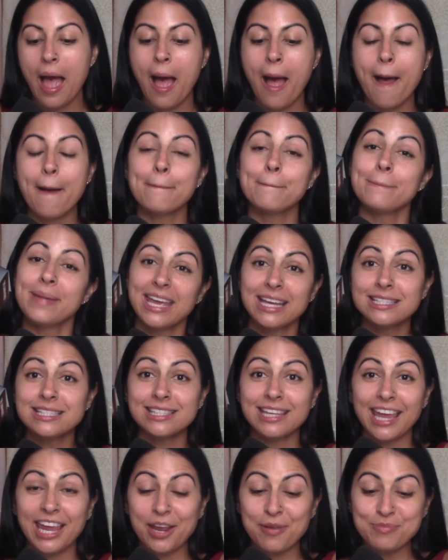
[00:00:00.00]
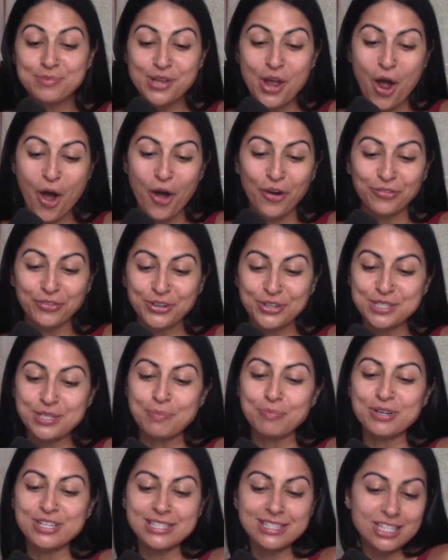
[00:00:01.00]
Manscaped offers
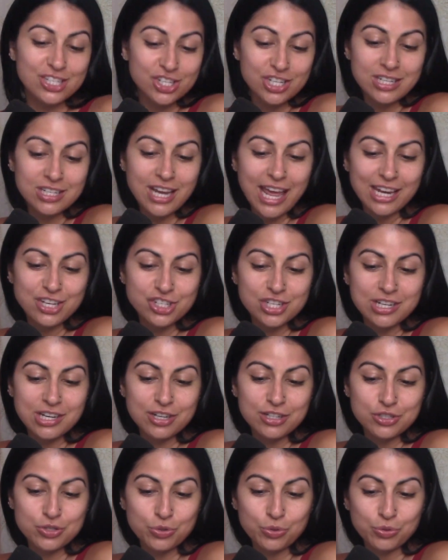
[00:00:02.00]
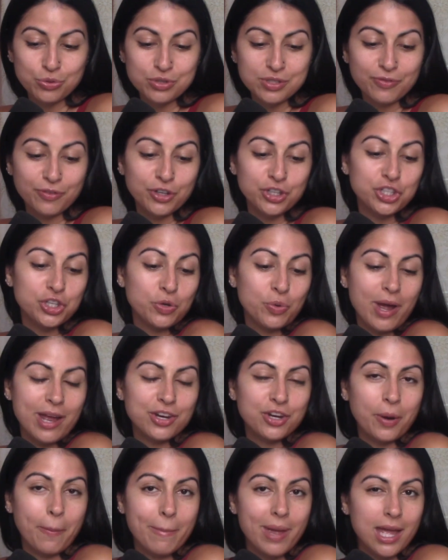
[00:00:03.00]
precision-engineered tools for you and
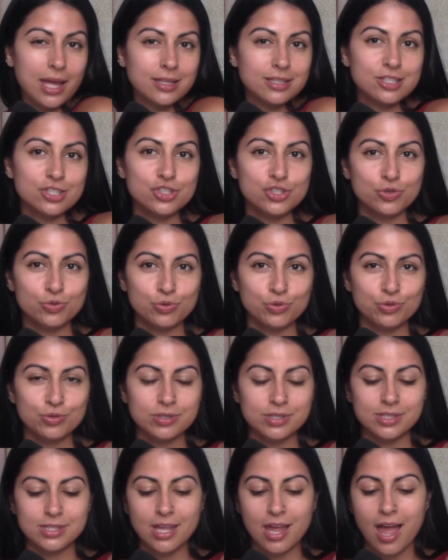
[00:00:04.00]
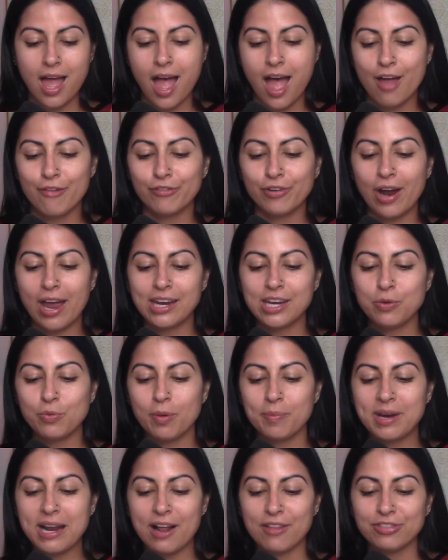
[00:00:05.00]
your man's jewels. For any
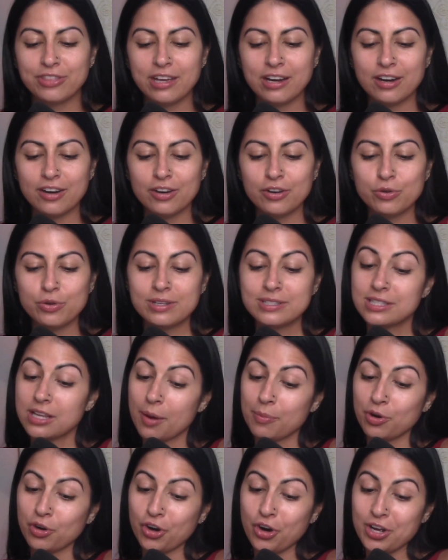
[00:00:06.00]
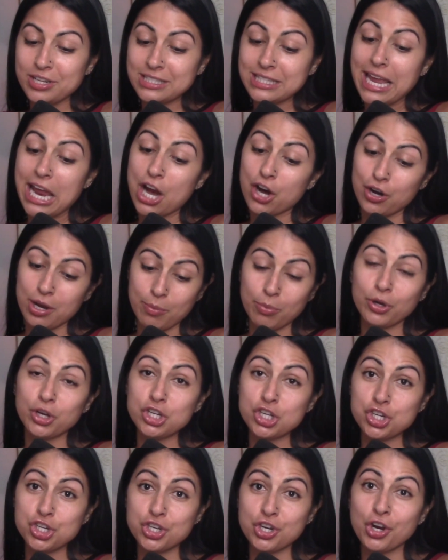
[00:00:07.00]
woman out there who has come across a hairy
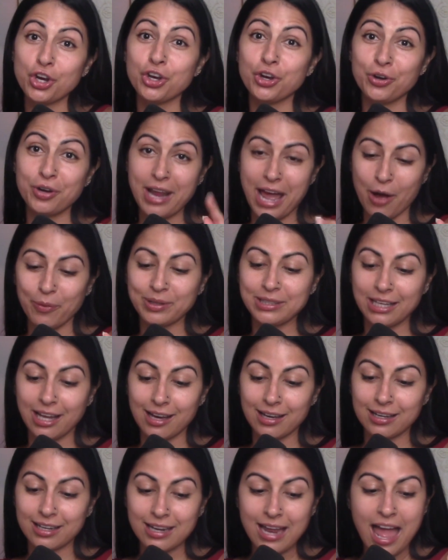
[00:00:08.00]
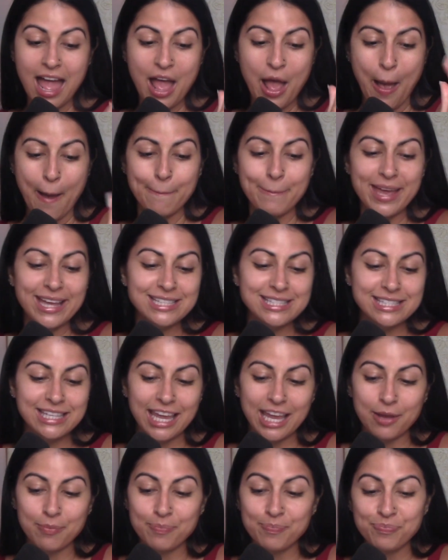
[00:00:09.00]
bush, you're now in luck.
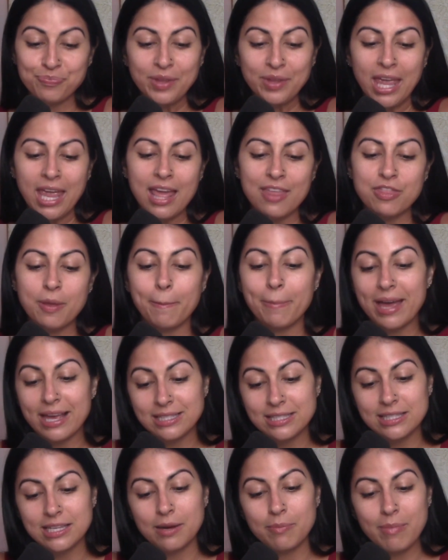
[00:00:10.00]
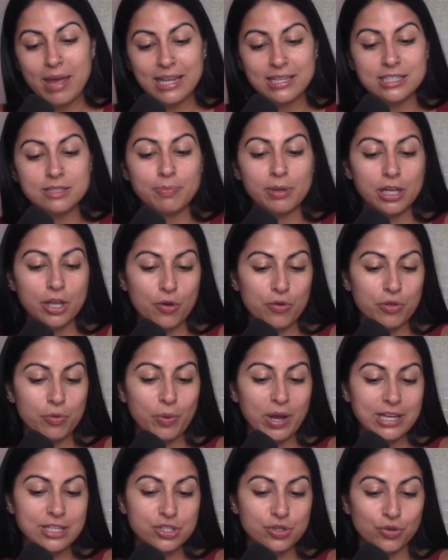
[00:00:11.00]
Manscaped, the best in men's
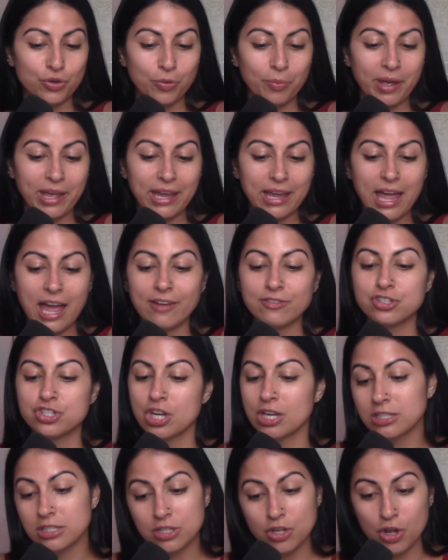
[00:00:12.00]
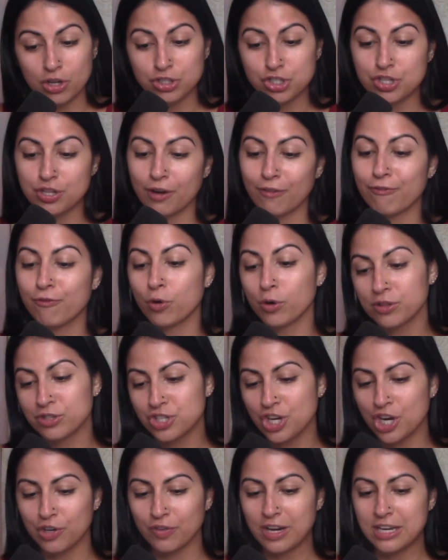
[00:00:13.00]
below-the-waist grooming, had just launched their
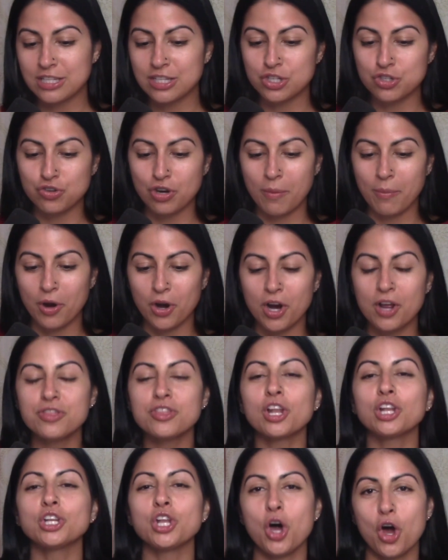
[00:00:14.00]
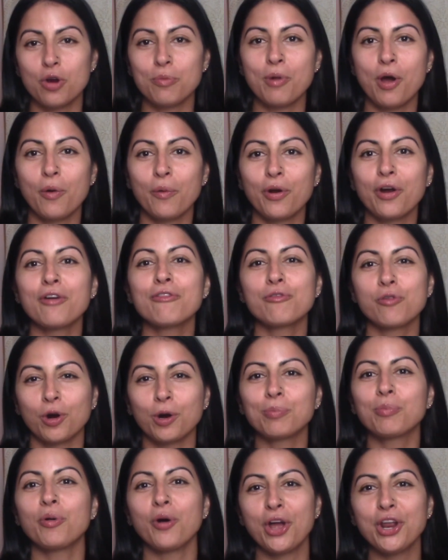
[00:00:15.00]
4th-generation trimmer, the Lawnmower
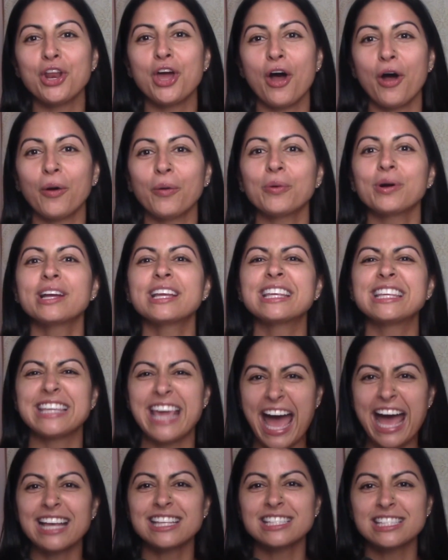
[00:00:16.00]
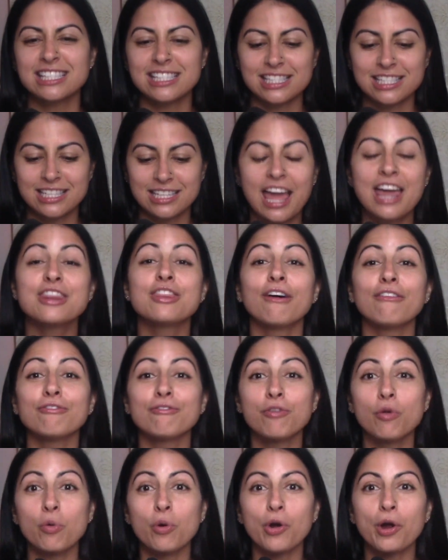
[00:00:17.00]
4.0. Yes, the
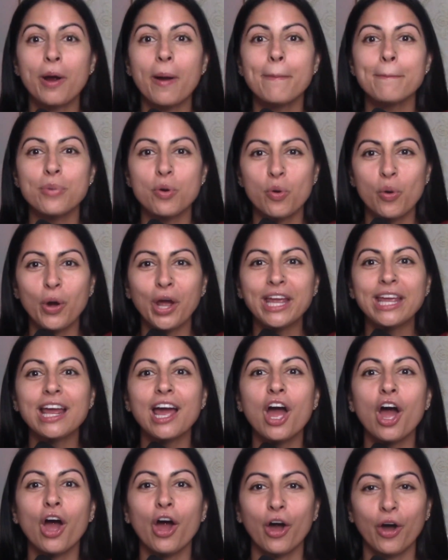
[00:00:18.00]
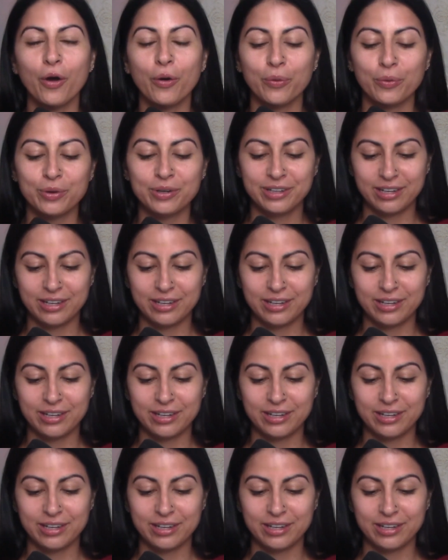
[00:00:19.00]
4.0.